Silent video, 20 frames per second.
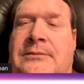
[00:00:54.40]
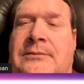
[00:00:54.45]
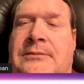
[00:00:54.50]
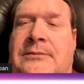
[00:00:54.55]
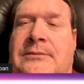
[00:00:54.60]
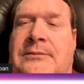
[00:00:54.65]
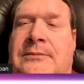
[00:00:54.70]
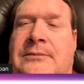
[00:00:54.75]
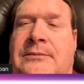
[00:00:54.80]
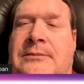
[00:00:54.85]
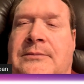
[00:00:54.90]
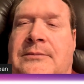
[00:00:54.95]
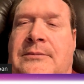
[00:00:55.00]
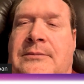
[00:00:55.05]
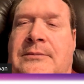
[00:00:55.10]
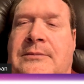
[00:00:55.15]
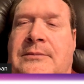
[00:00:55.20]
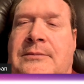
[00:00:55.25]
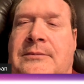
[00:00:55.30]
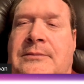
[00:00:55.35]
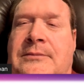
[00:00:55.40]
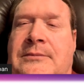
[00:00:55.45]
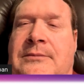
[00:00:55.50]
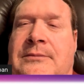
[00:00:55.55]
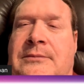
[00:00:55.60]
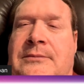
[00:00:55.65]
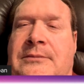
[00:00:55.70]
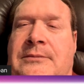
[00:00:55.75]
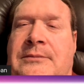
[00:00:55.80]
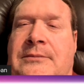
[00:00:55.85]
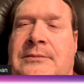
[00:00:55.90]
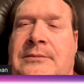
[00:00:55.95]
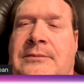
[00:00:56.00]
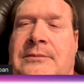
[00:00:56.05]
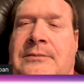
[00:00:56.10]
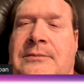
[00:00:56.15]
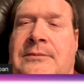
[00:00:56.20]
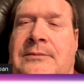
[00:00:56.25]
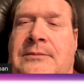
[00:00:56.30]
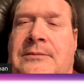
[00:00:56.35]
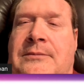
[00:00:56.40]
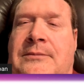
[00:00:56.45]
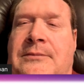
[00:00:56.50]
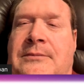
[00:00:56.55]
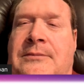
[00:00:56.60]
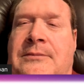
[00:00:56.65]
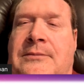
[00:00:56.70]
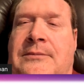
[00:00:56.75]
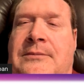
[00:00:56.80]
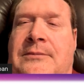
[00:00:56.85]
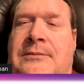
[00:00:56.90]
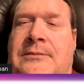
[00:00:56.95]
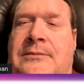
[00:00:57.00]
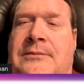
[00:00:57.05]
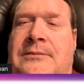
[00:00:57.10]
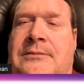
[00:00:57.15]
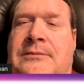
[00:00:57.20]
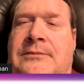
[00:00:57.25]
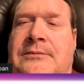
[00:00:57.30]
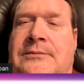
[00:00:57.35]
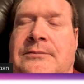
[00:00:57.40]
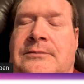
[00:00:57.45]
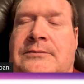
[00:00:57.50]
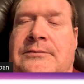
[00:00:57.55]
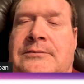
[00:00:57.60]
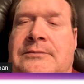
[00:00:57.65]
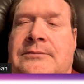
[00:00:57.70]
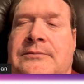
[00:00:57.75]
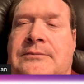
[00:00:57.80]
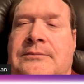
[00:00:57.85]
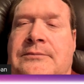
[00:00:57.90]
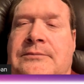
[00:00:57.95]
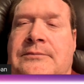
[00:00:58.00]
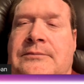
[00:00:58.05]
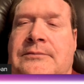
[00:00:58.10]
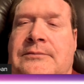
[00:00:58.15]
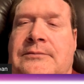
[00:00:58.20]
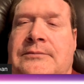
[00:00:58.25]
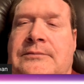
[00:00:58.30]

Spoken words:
The person shown says nothing.